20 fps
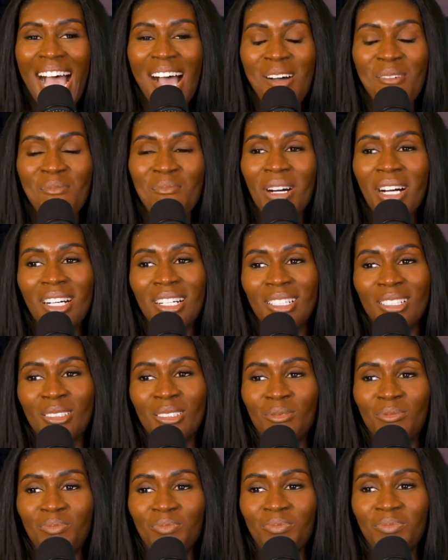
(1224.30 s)
I'm
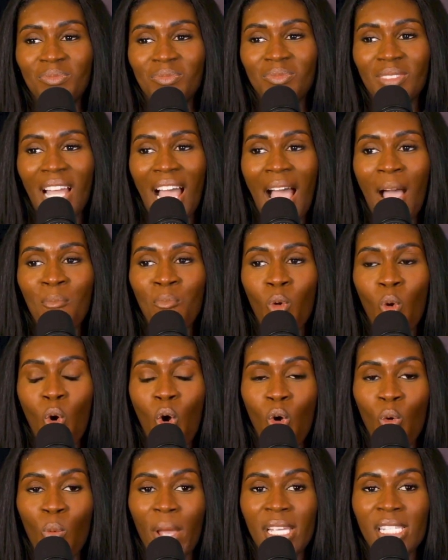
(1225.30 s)

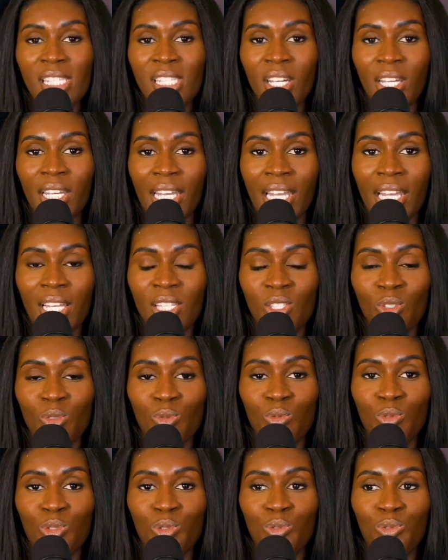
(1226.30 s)
always looking
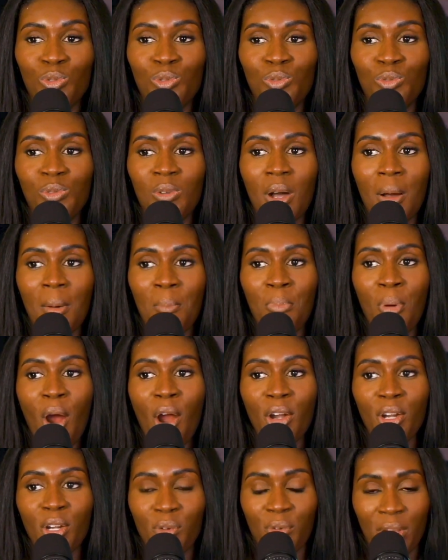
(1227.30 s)
to do
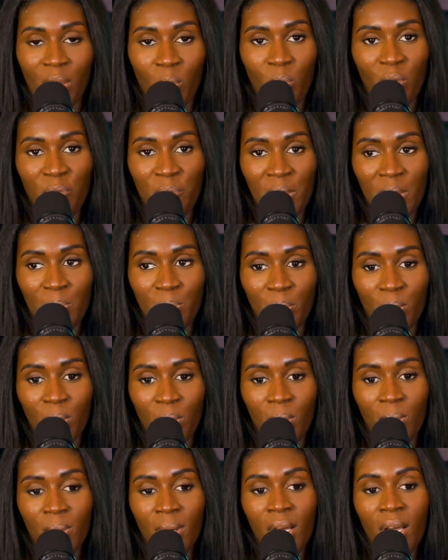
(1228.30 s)
partnering with
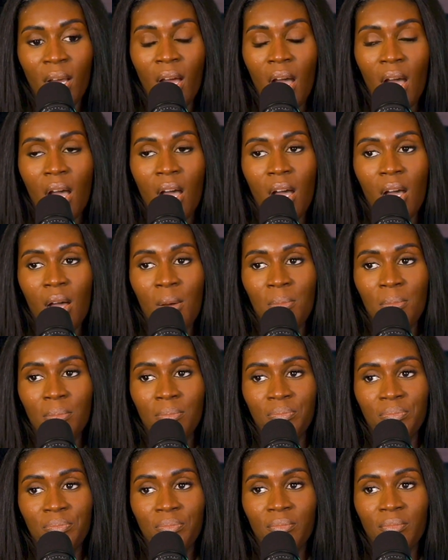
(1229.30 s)
people
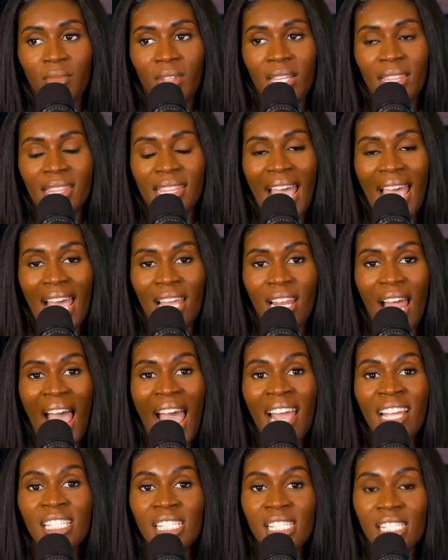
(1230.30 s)
that
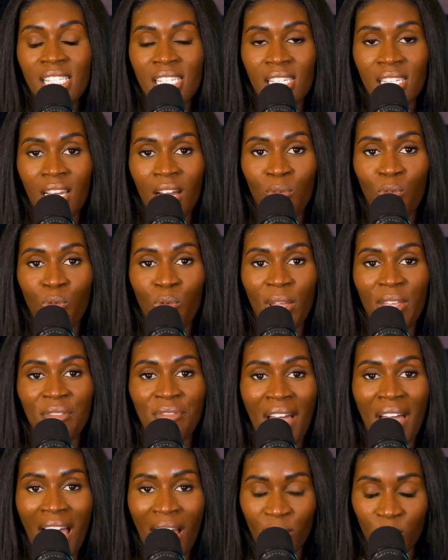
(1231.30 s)
I see of
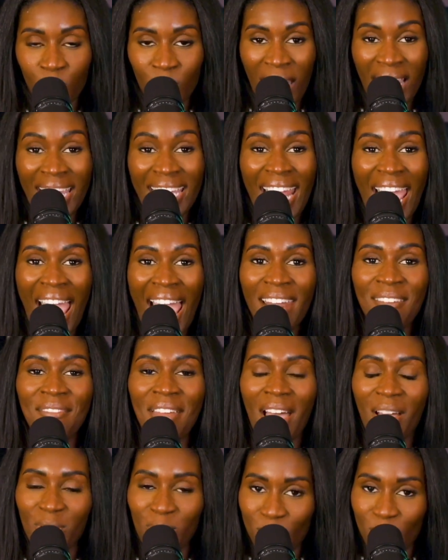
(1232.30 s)
great value that could add
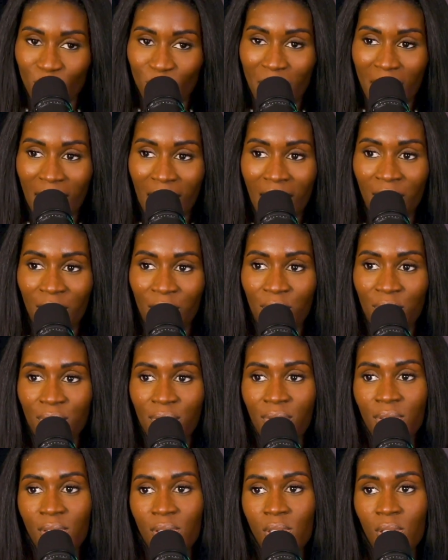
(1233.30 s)
value to my
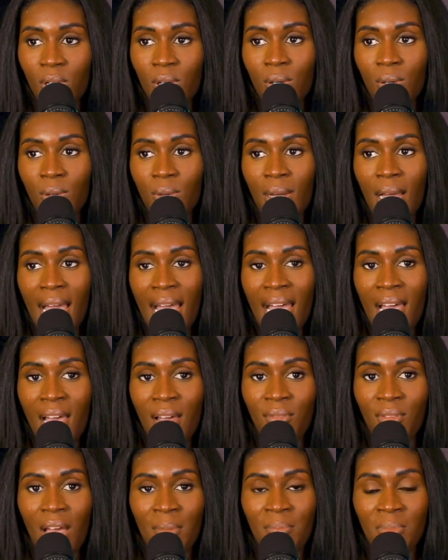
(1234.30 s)
life. So
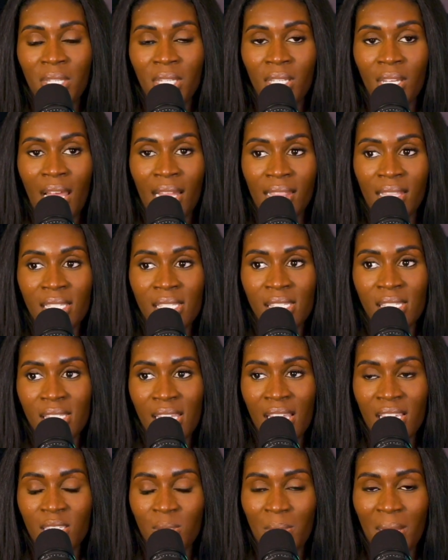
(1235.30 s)
at this
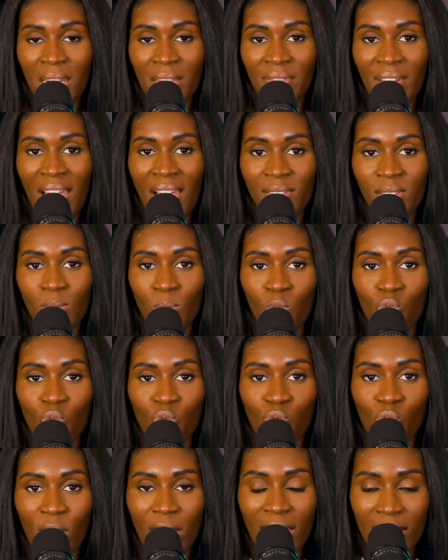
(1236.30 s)
stage in my life, I have some
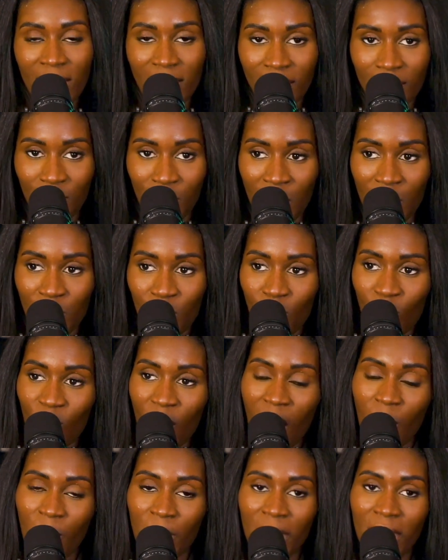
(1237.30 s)
great people
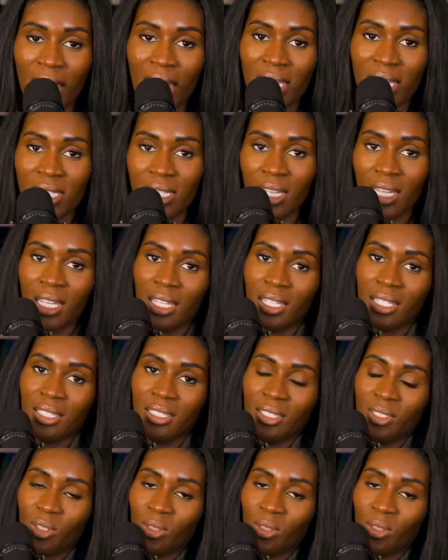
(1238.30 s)
around me that's like,